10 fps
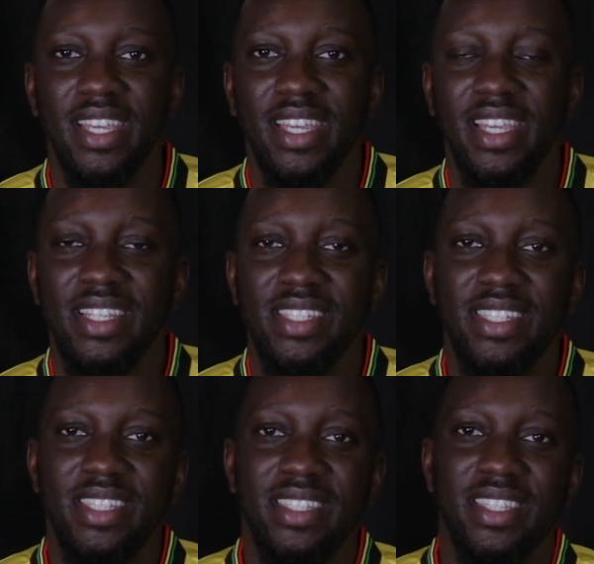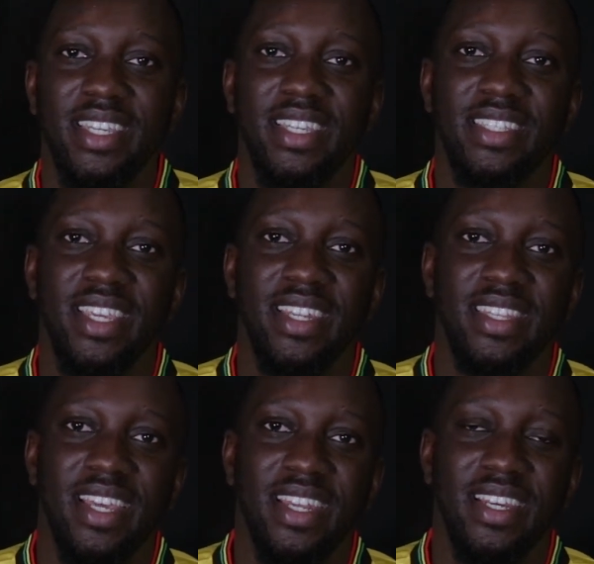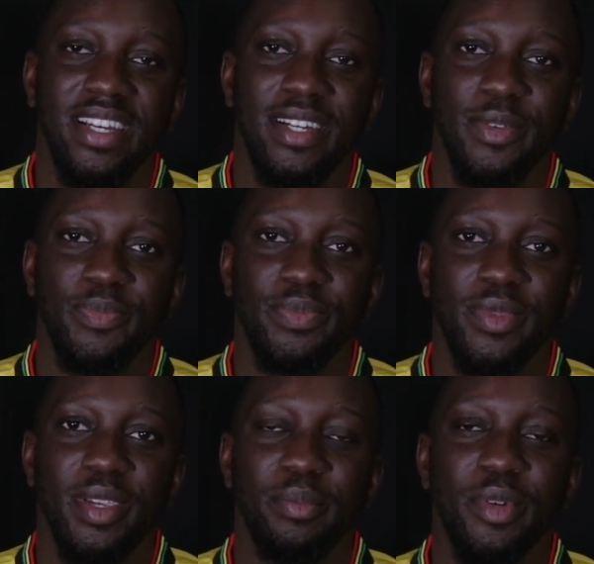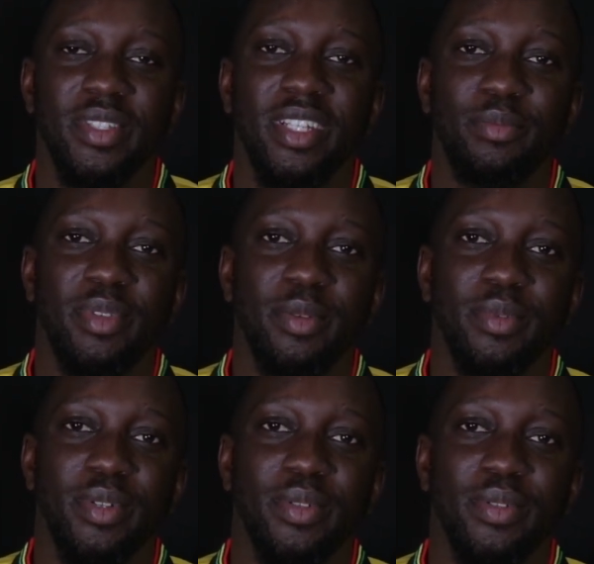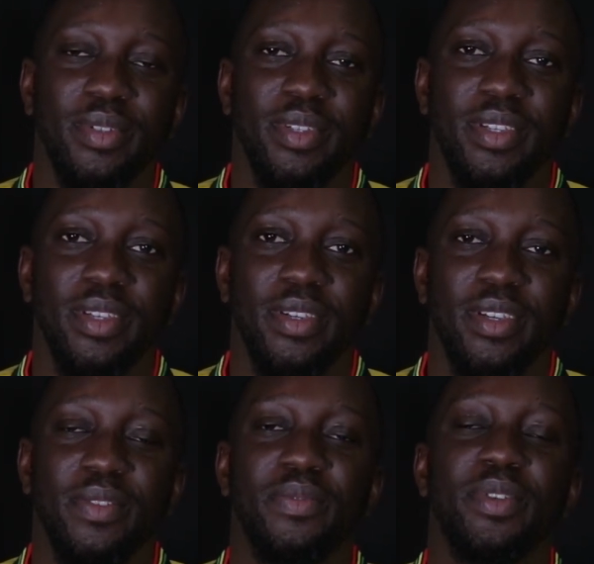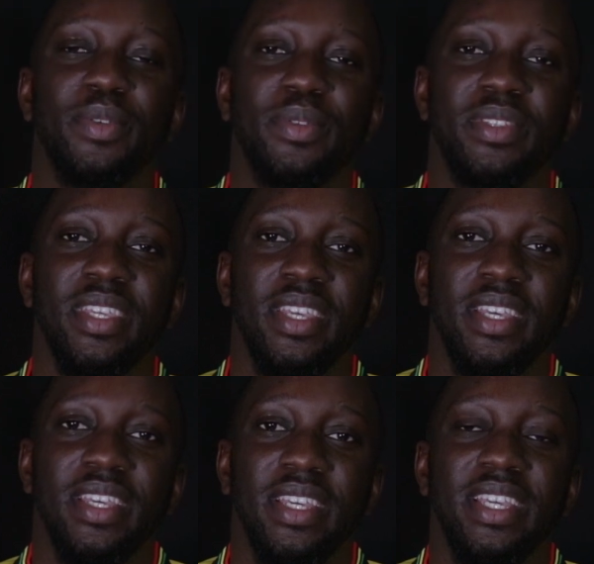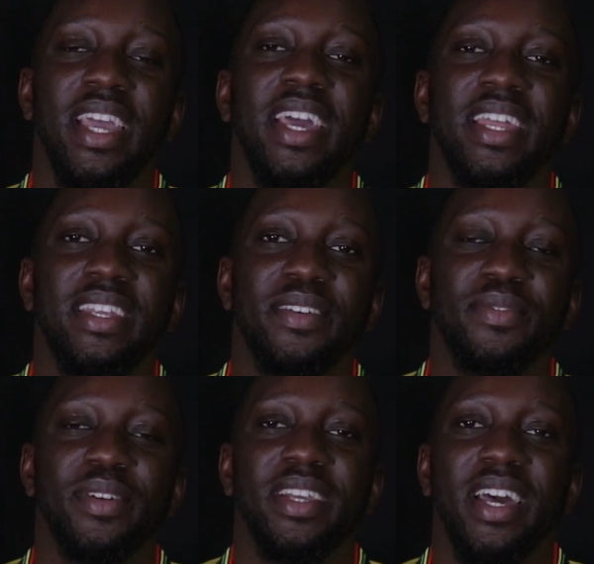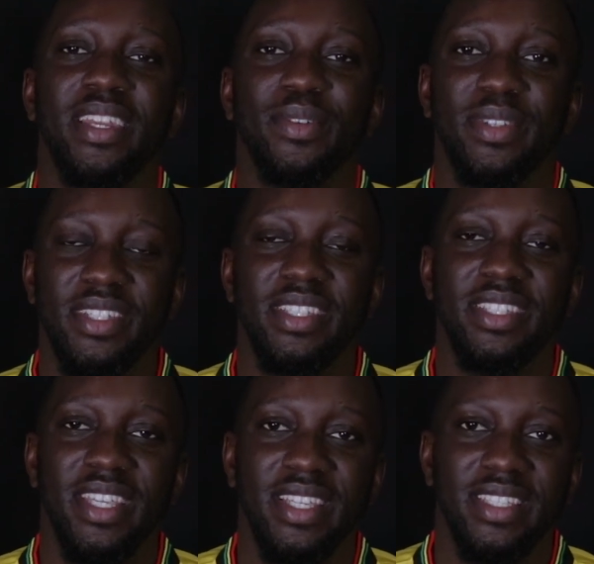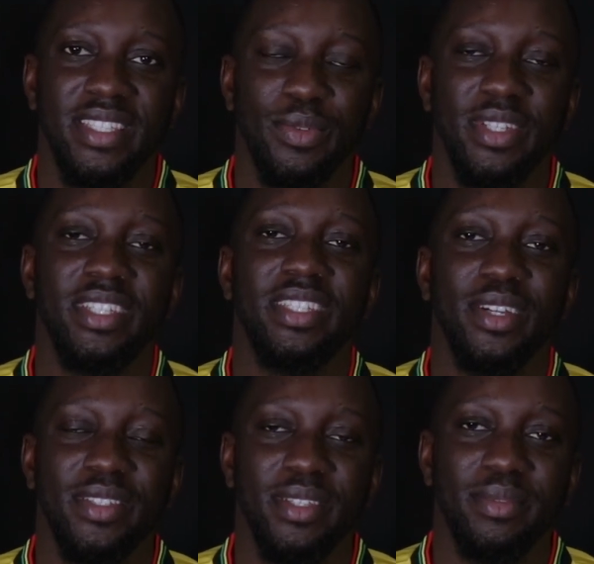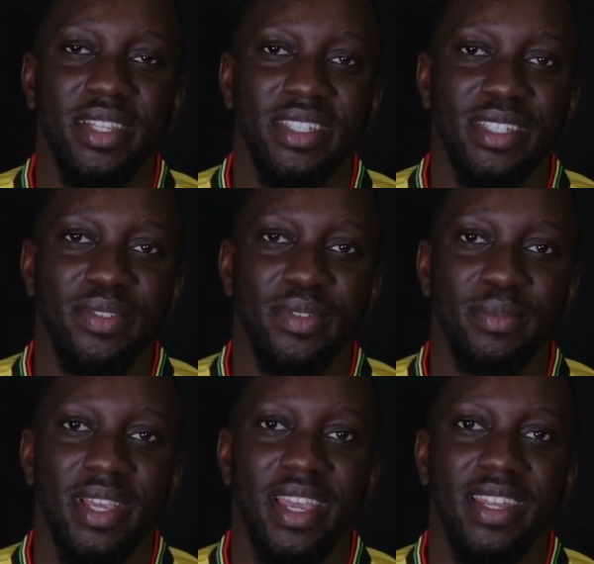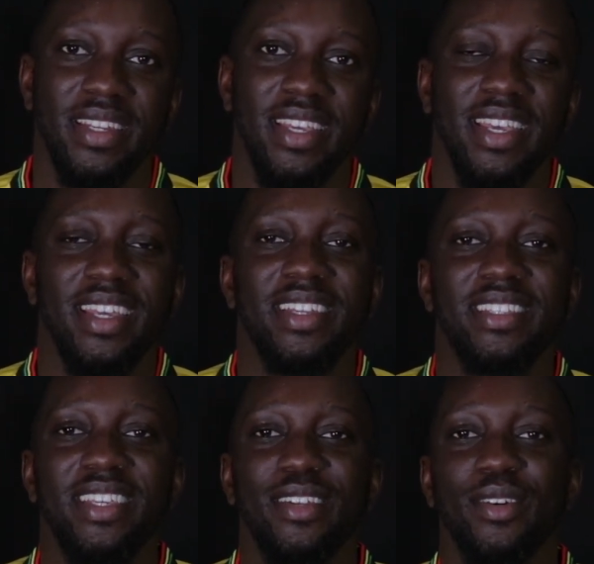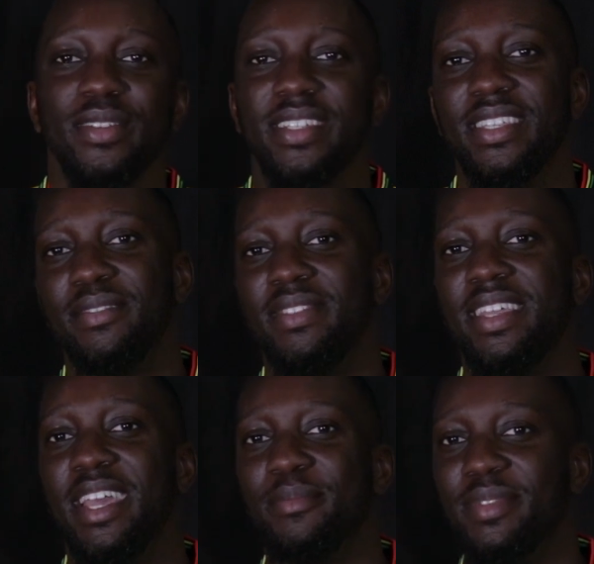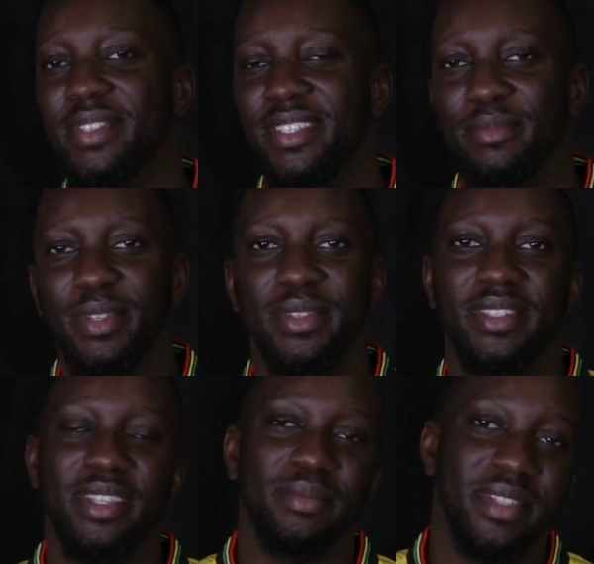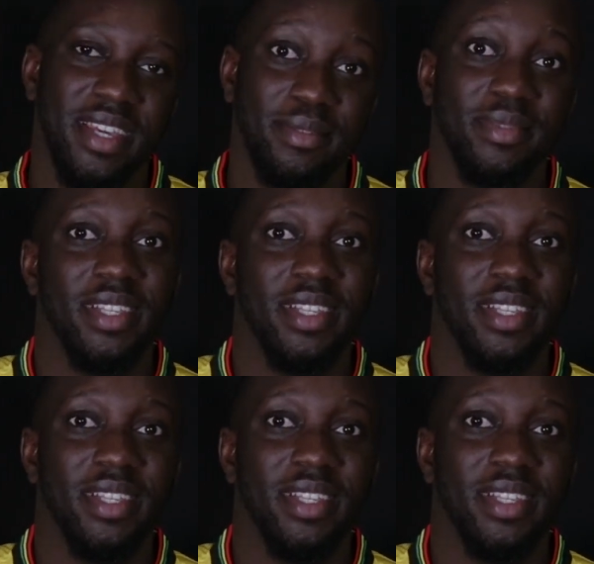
and she said that mostly people confuse Guyana for Ghana when she tells them that she's from Guyana. And I said, oh, the same thing happens to me sometimes.